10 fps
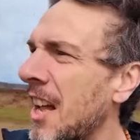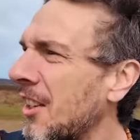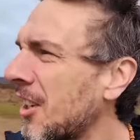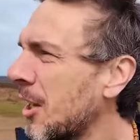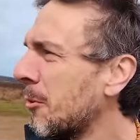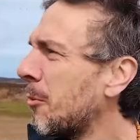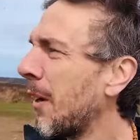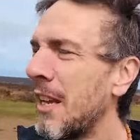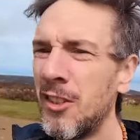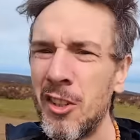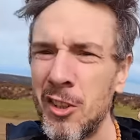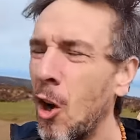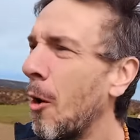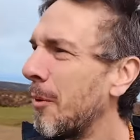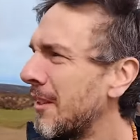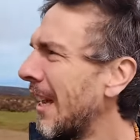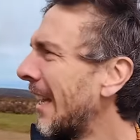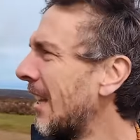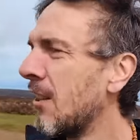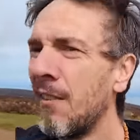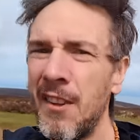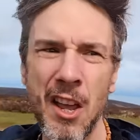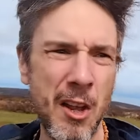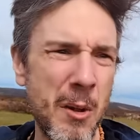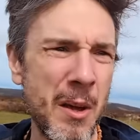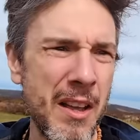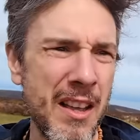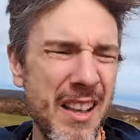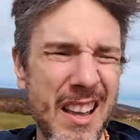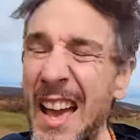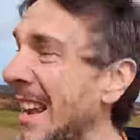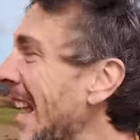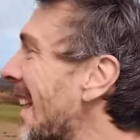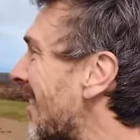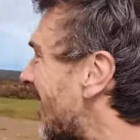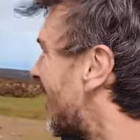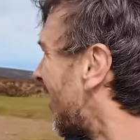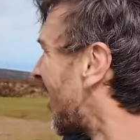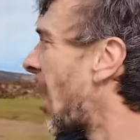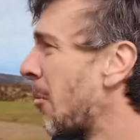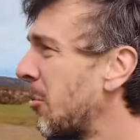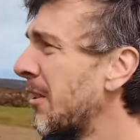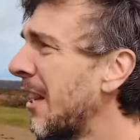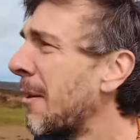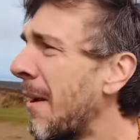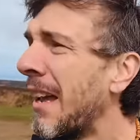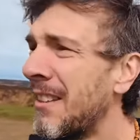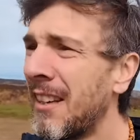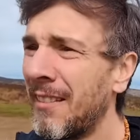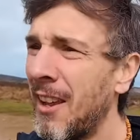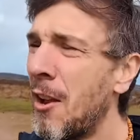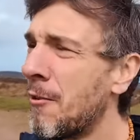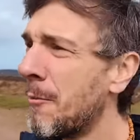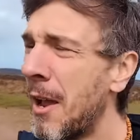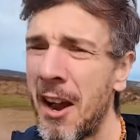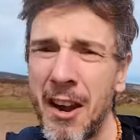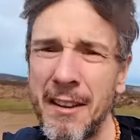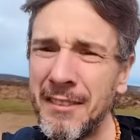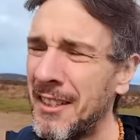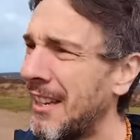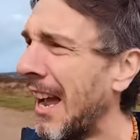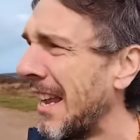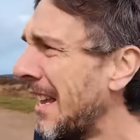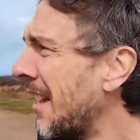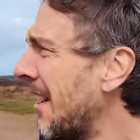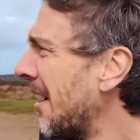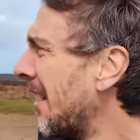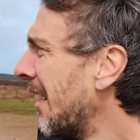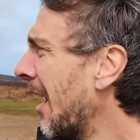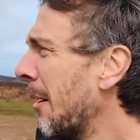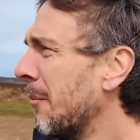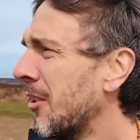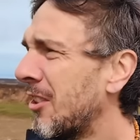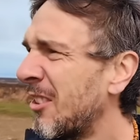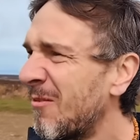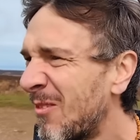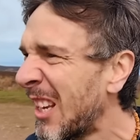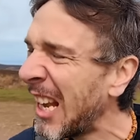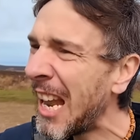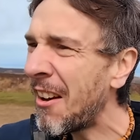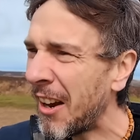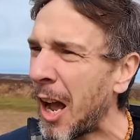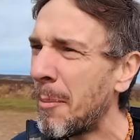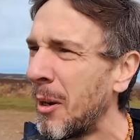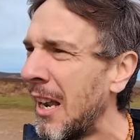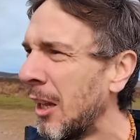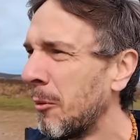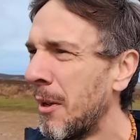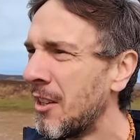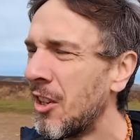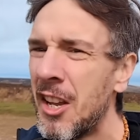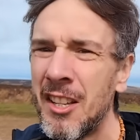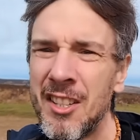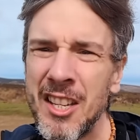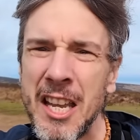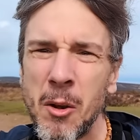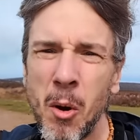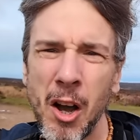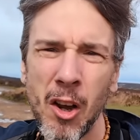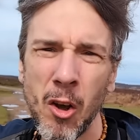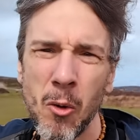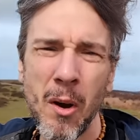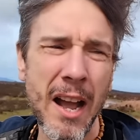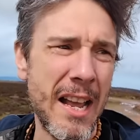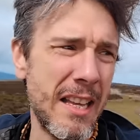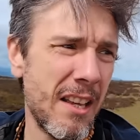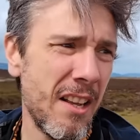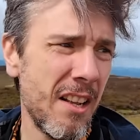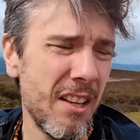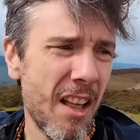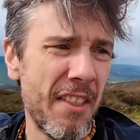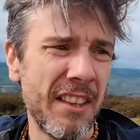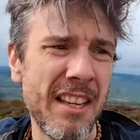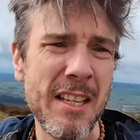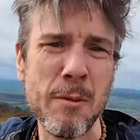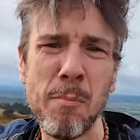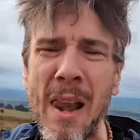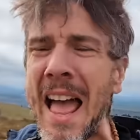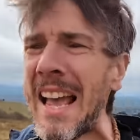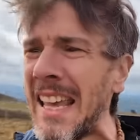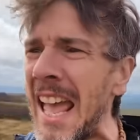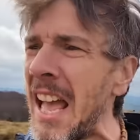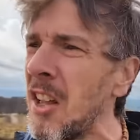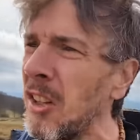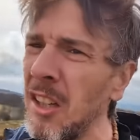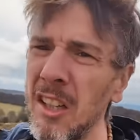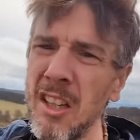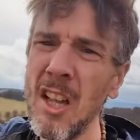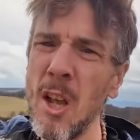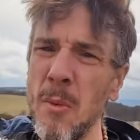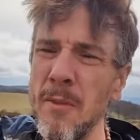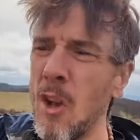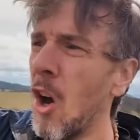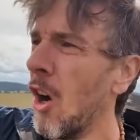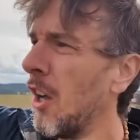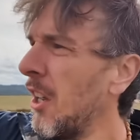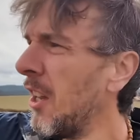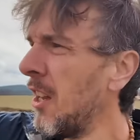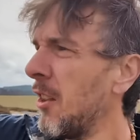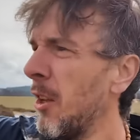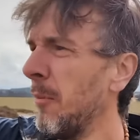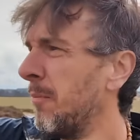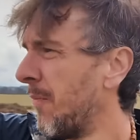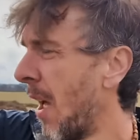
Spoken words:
a sensible place to stop and take in the view, and it is a pretty amazing view from here, I have to say. It's clearing up a little bit so you can see quite a long way. I think this is Black Hill. We've got the